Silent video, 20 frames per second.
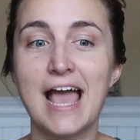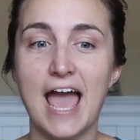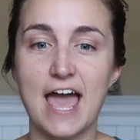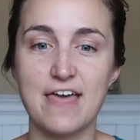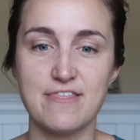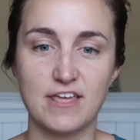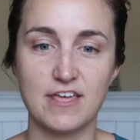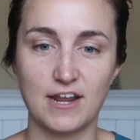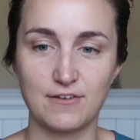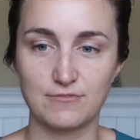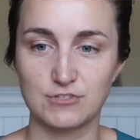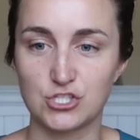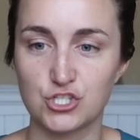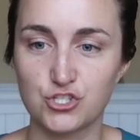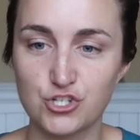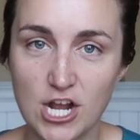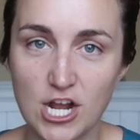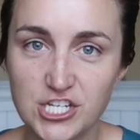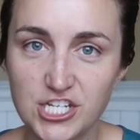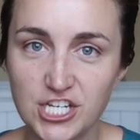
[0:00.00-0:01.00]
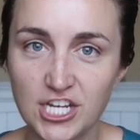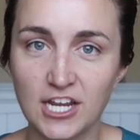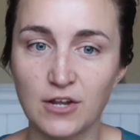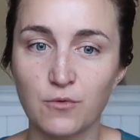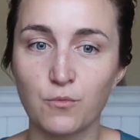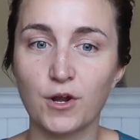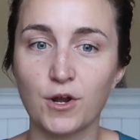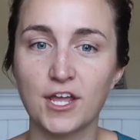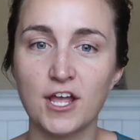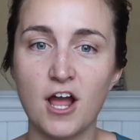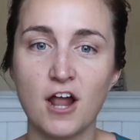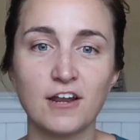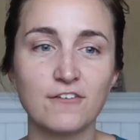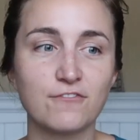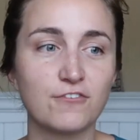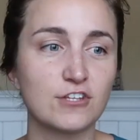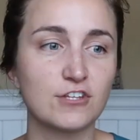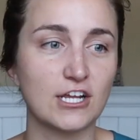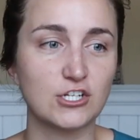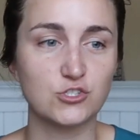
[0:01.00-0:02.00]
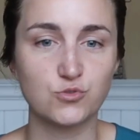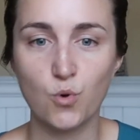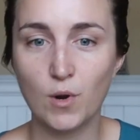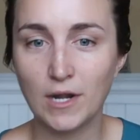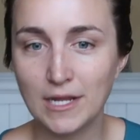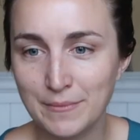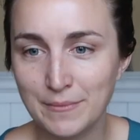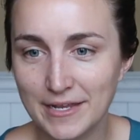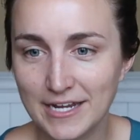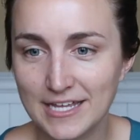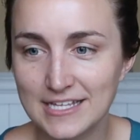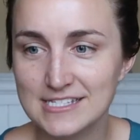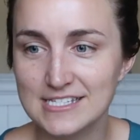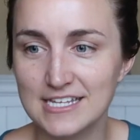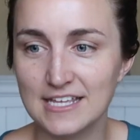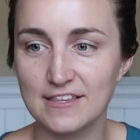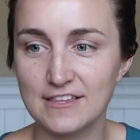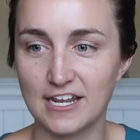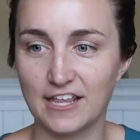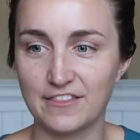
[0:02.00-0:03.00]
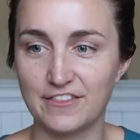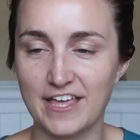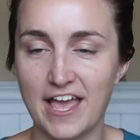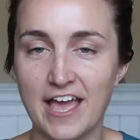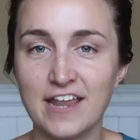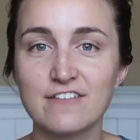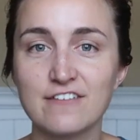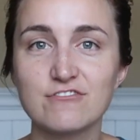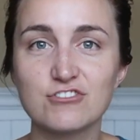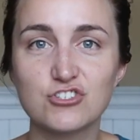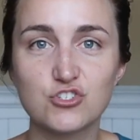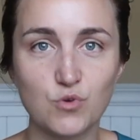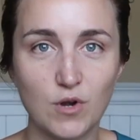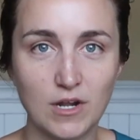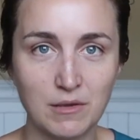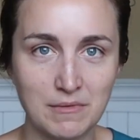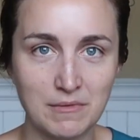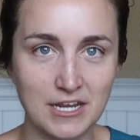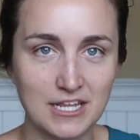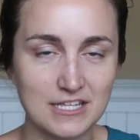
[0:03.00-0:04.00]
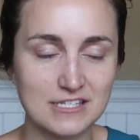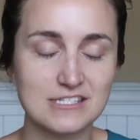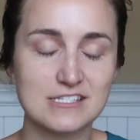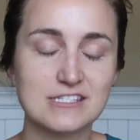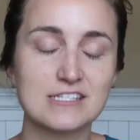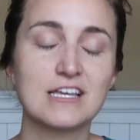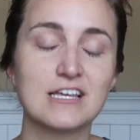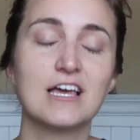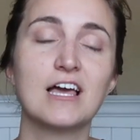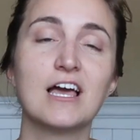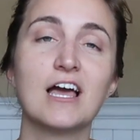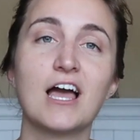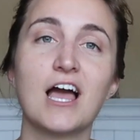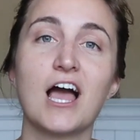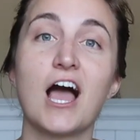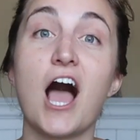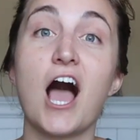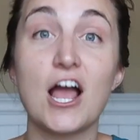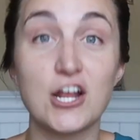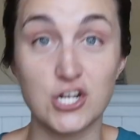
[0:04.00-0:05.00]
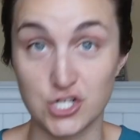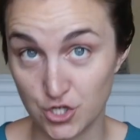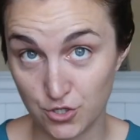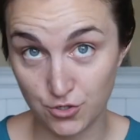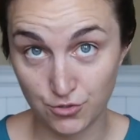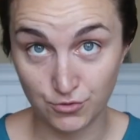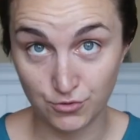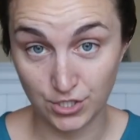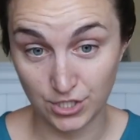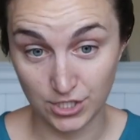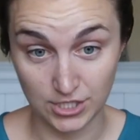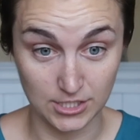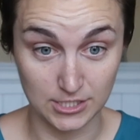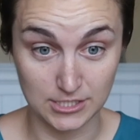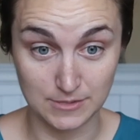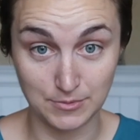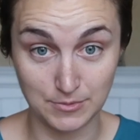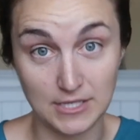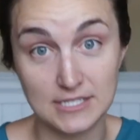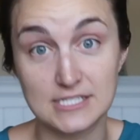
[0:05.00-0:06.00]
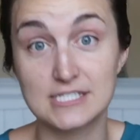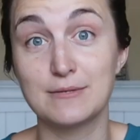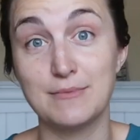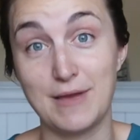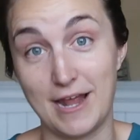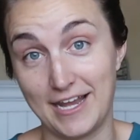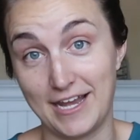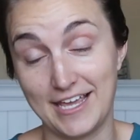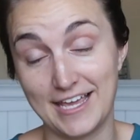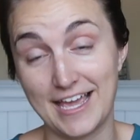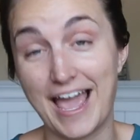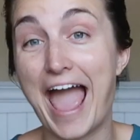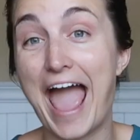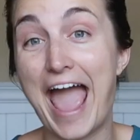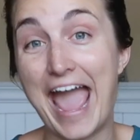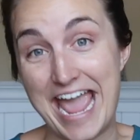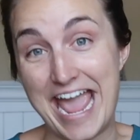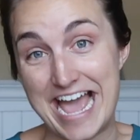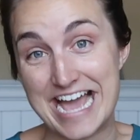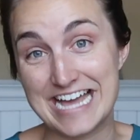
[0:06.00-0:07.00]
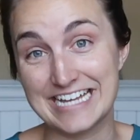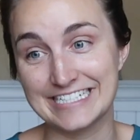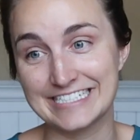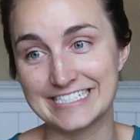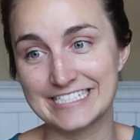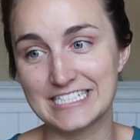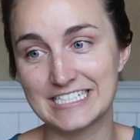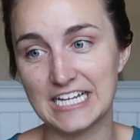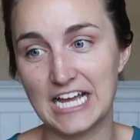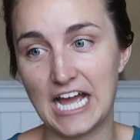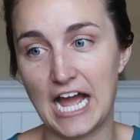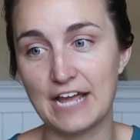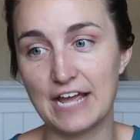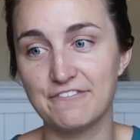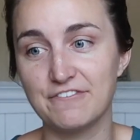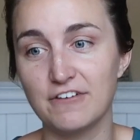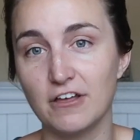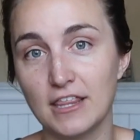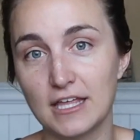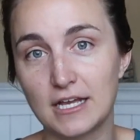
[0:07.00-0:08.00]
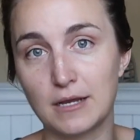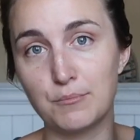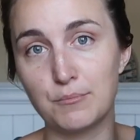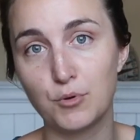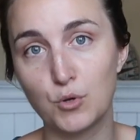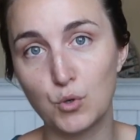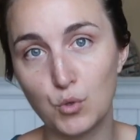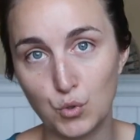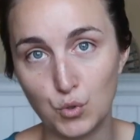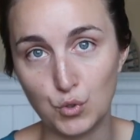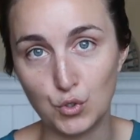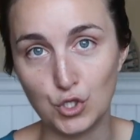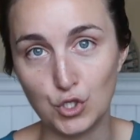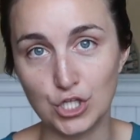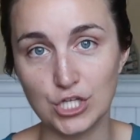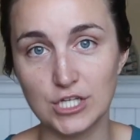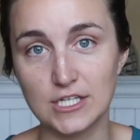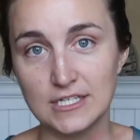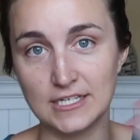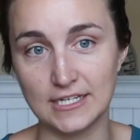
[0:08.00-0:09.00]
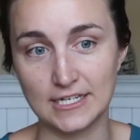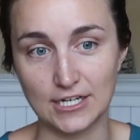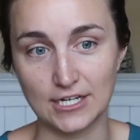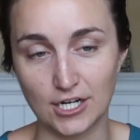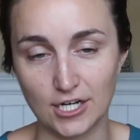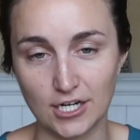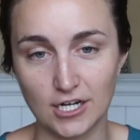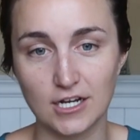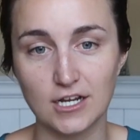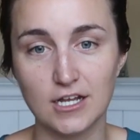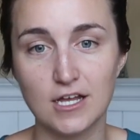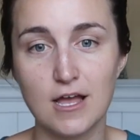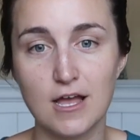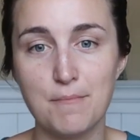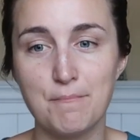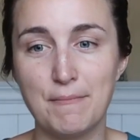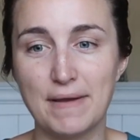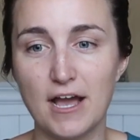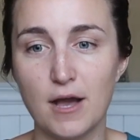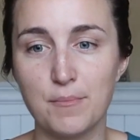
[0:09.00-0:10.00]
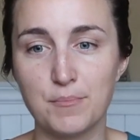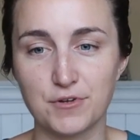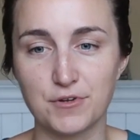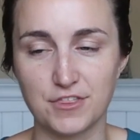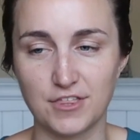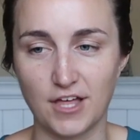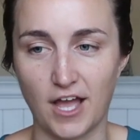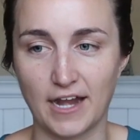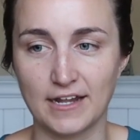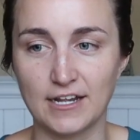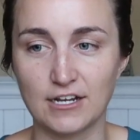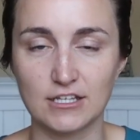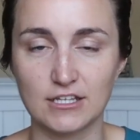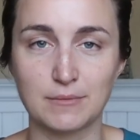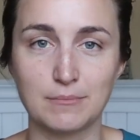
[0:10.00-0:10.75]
And then I was stretching and working on it for like 20 minutes. And then at the end of this 20 minutes, I showed the split to Betty and I felt like a pull near my upper thigh, near